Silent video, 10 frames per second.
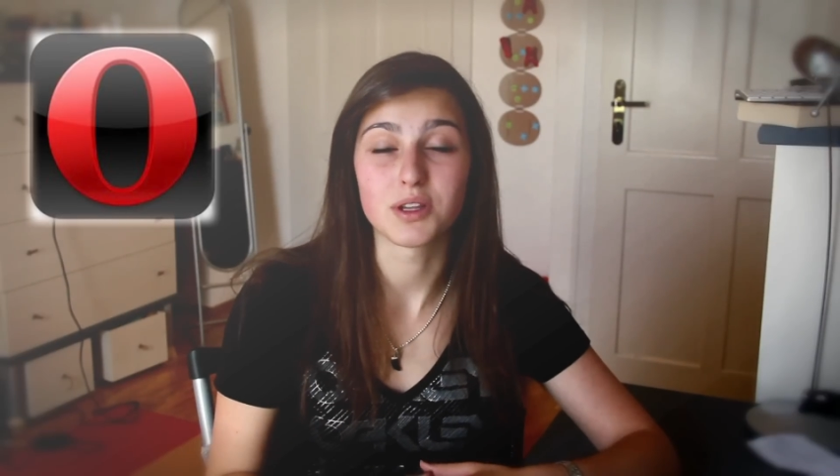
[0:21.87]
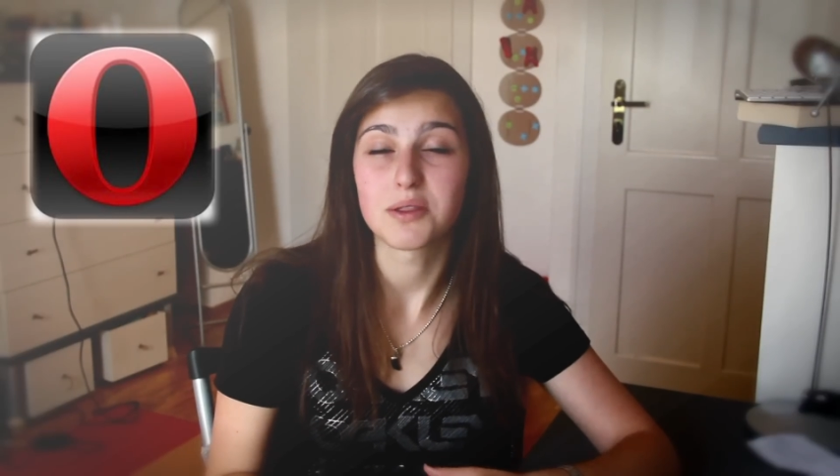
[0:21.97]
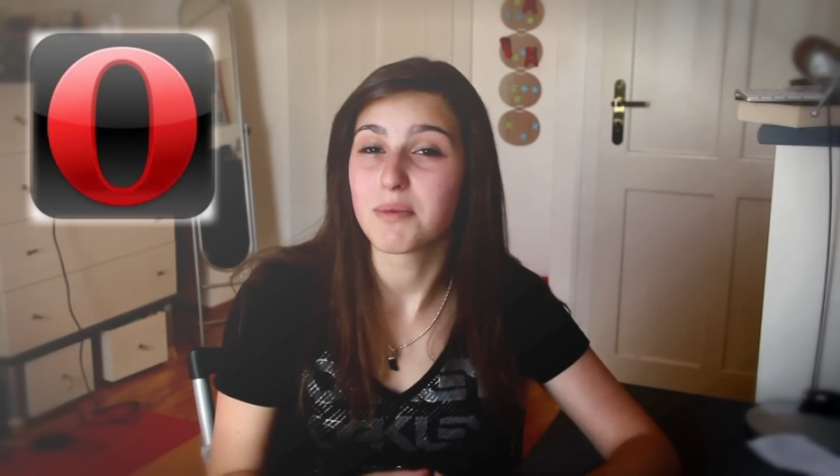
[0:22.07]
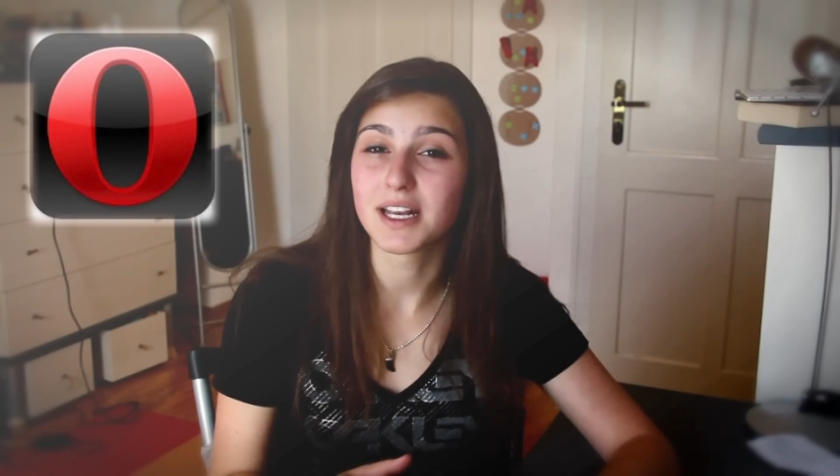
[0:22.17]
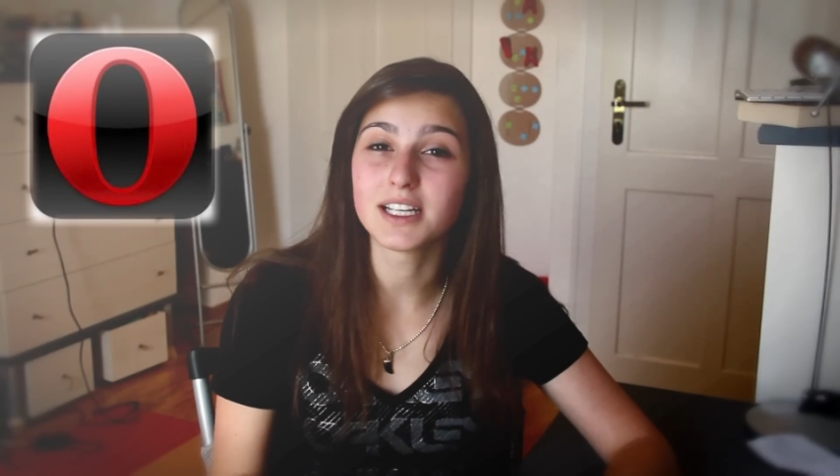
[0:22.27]

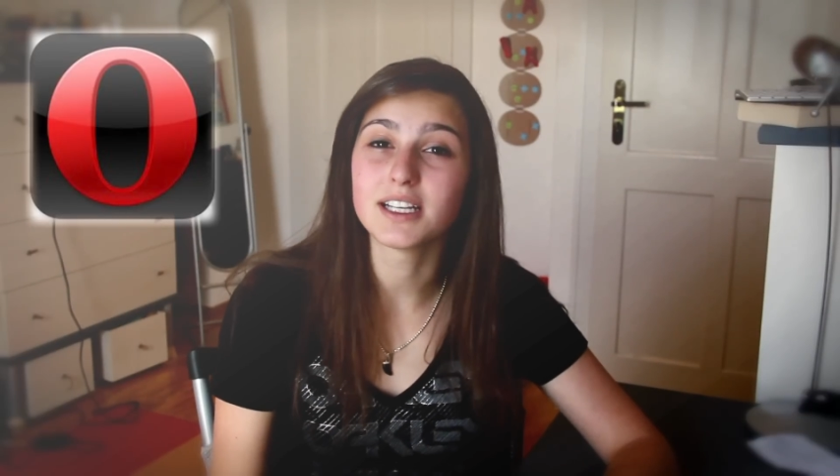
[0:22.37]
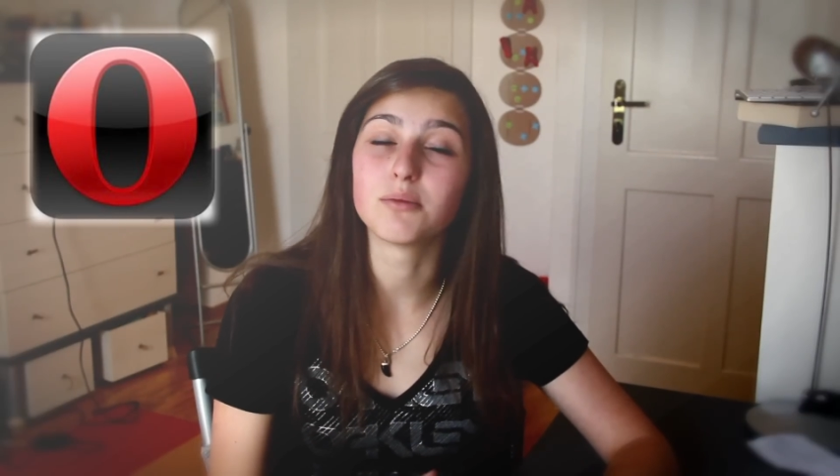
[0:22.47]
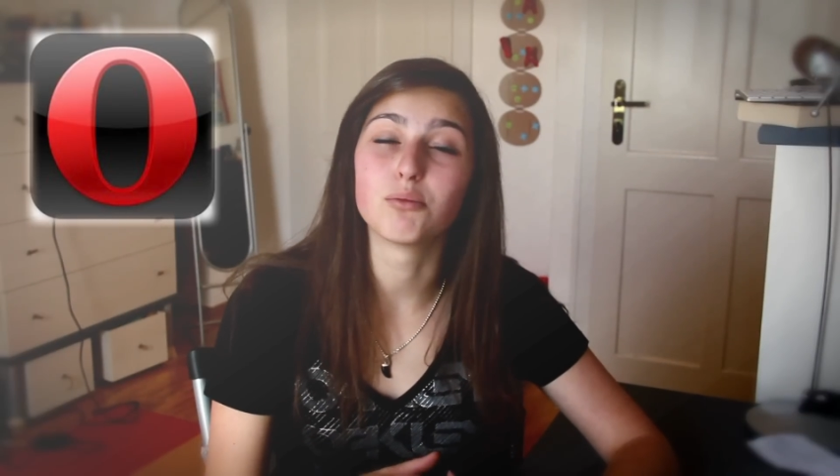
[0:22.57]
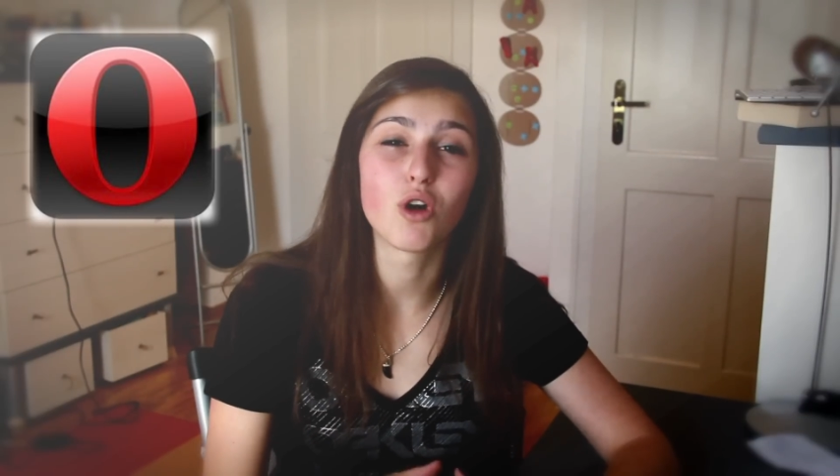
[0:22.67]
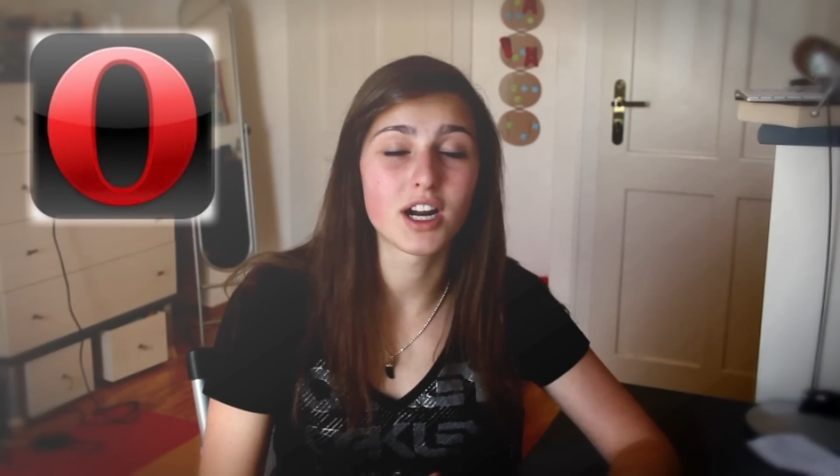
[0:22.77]
with
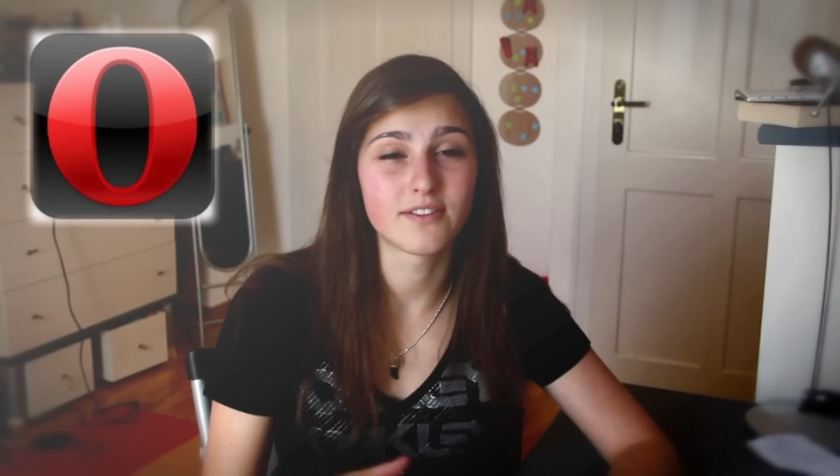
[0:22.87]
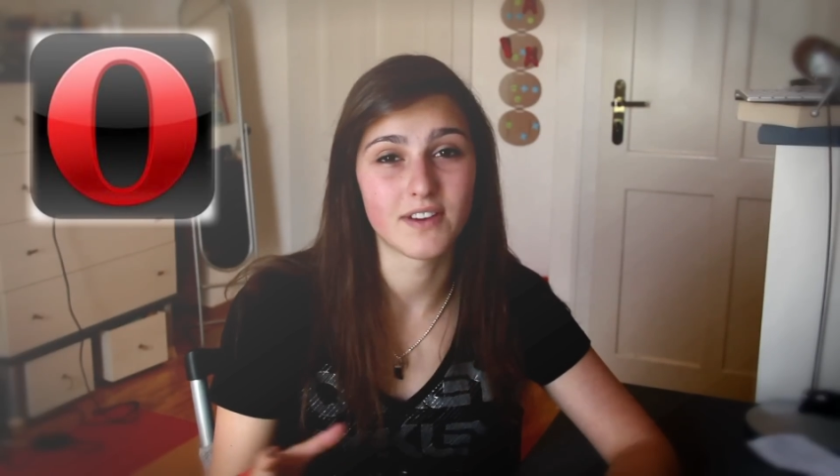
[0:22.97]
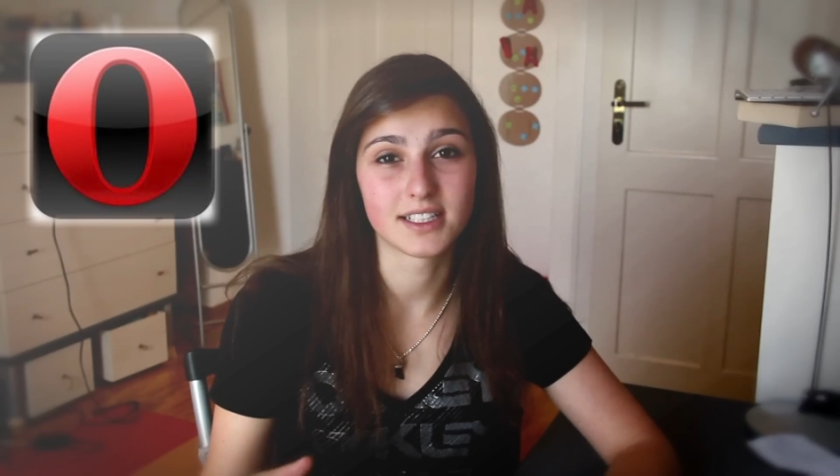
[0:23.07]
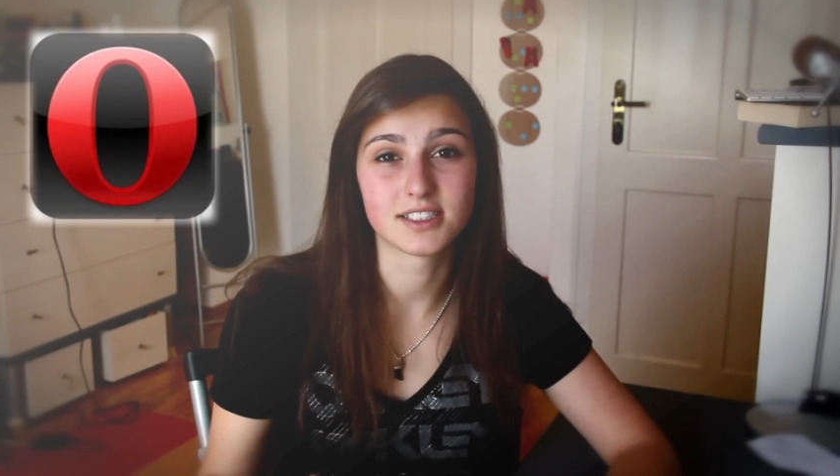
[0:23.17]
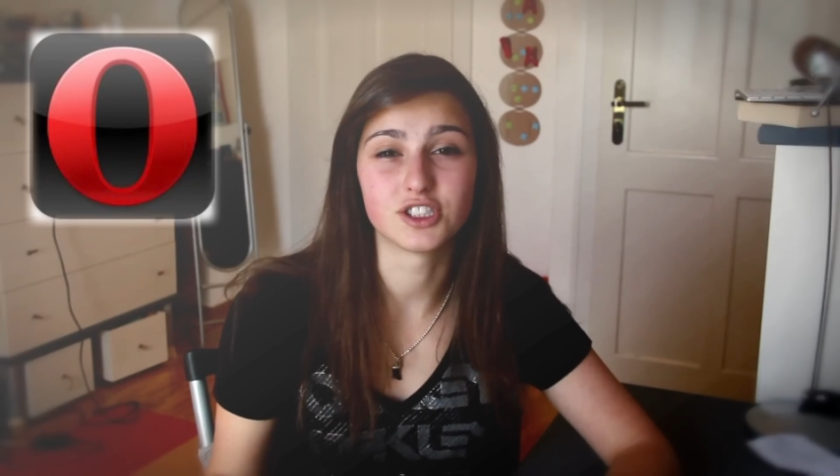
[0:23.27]
many more
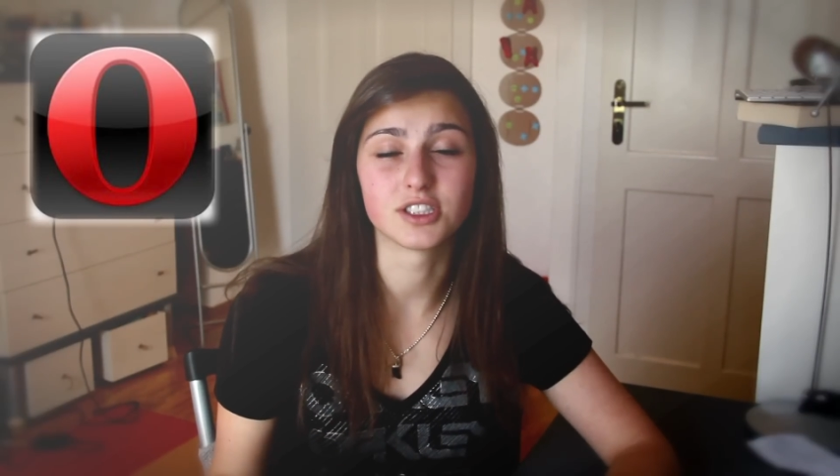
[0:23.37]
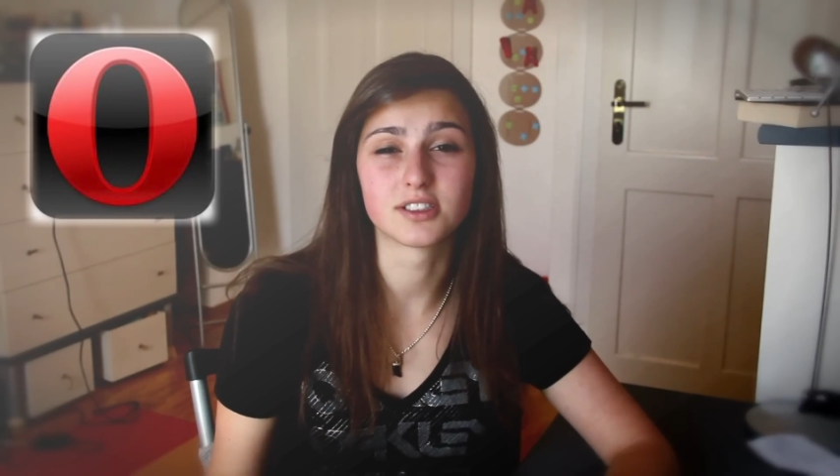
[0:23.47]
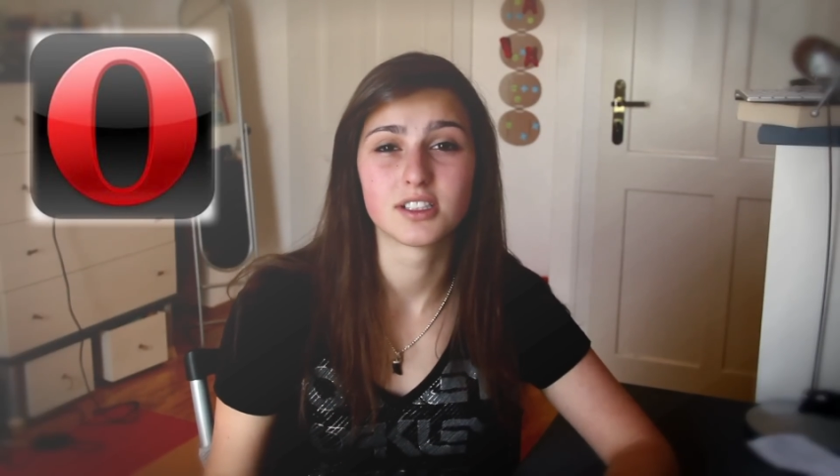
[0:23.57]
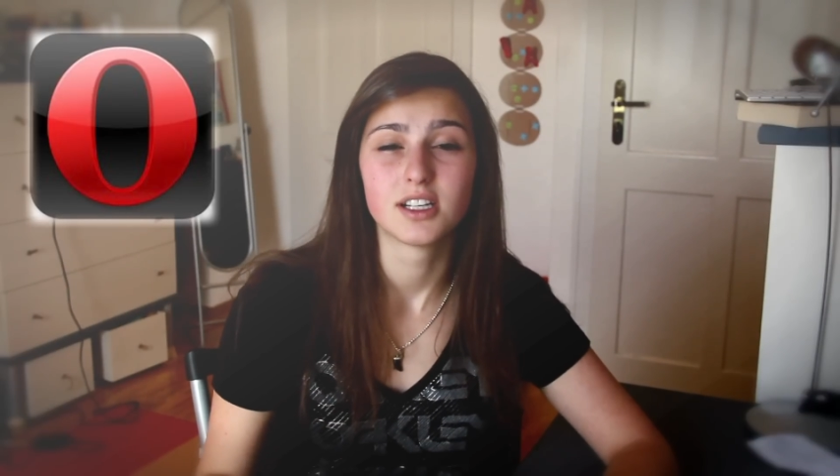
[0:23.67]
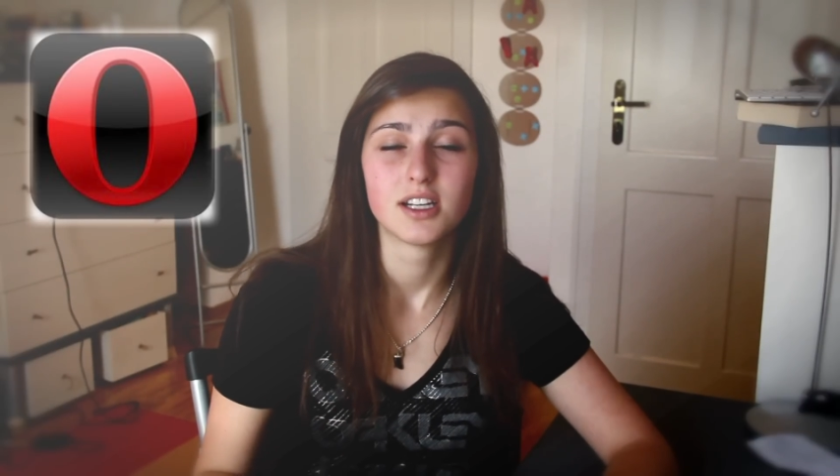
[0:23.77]

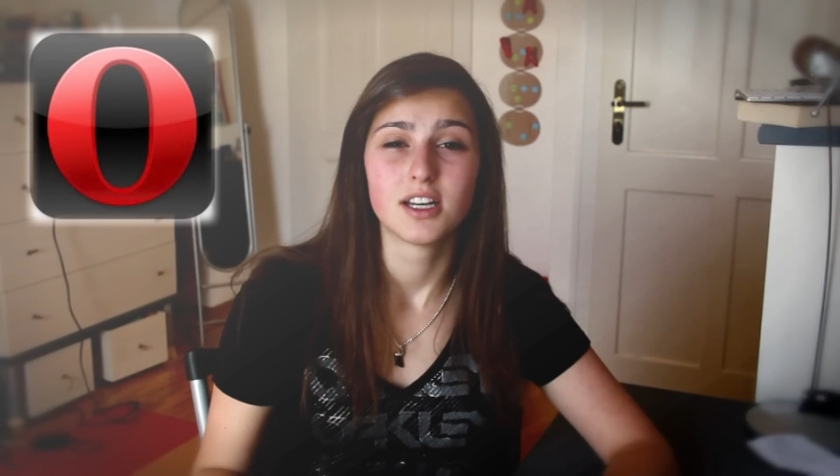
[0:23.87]
advantages